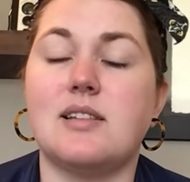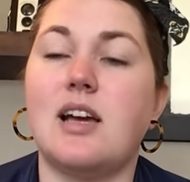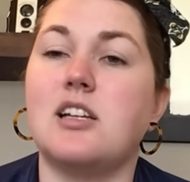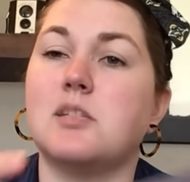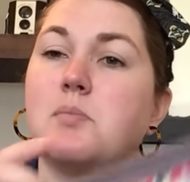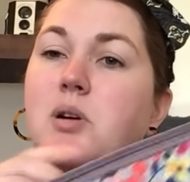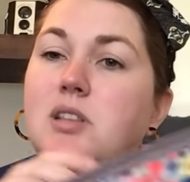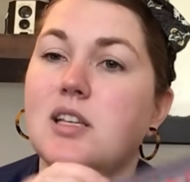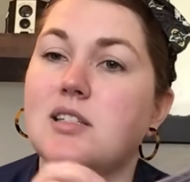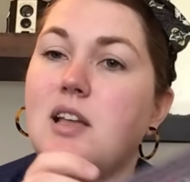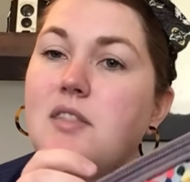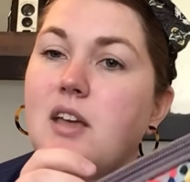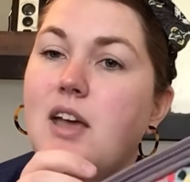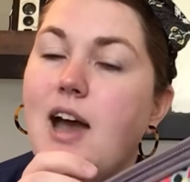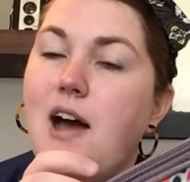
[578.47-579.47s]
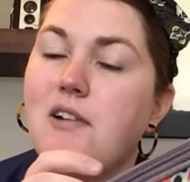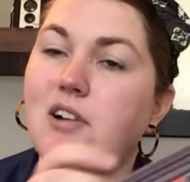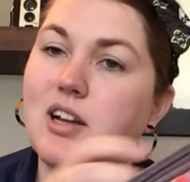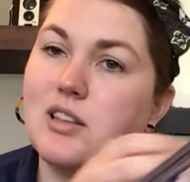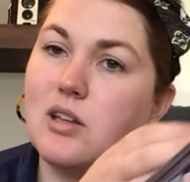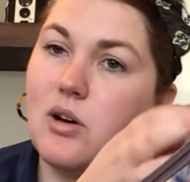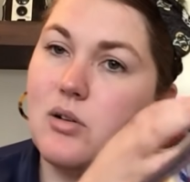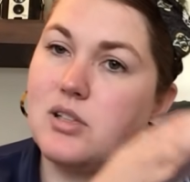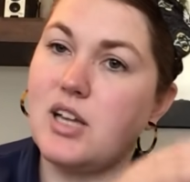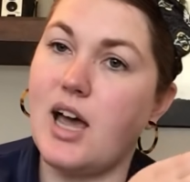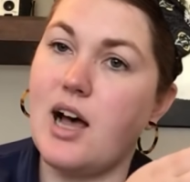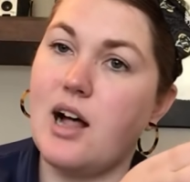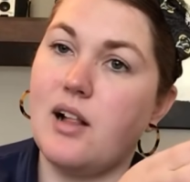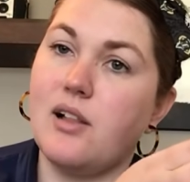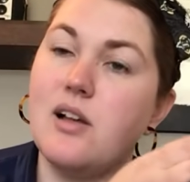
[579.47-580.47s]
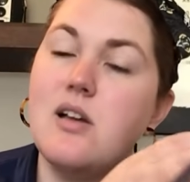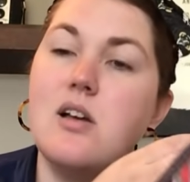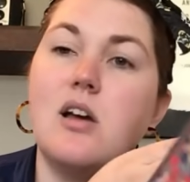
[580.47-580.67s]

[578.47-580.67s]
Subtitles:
I just put this on the counter at the hotel,